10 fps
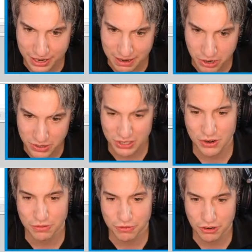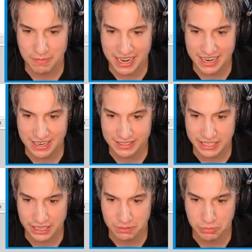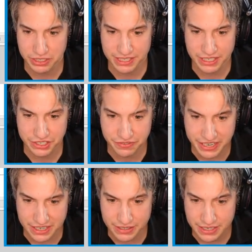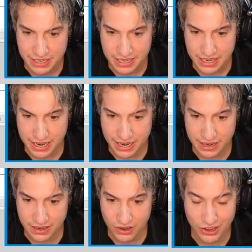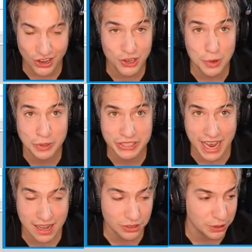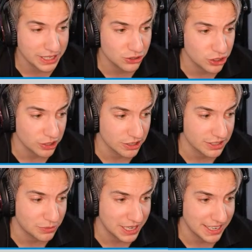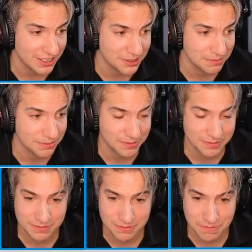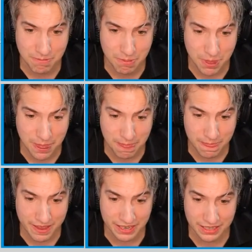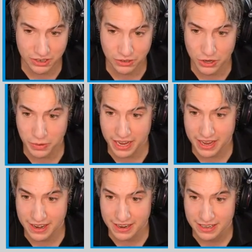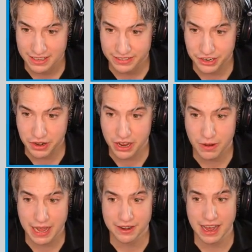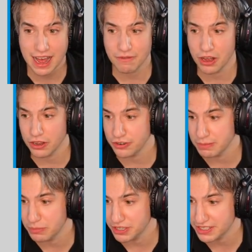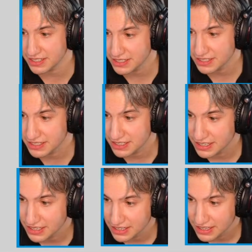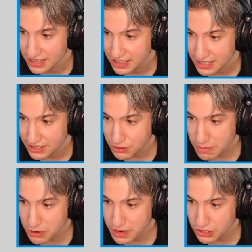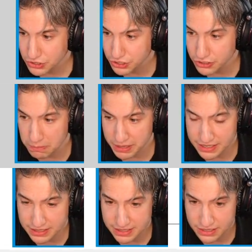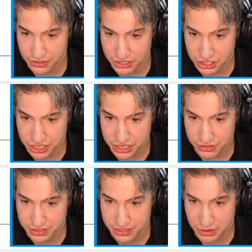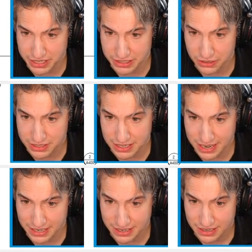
I'm going to go formatting, select the percentage field, and use calculate totals right here. And click on OK. There you go, I now have 100%. So I'm going just to place this on the sheet to see what it looks like.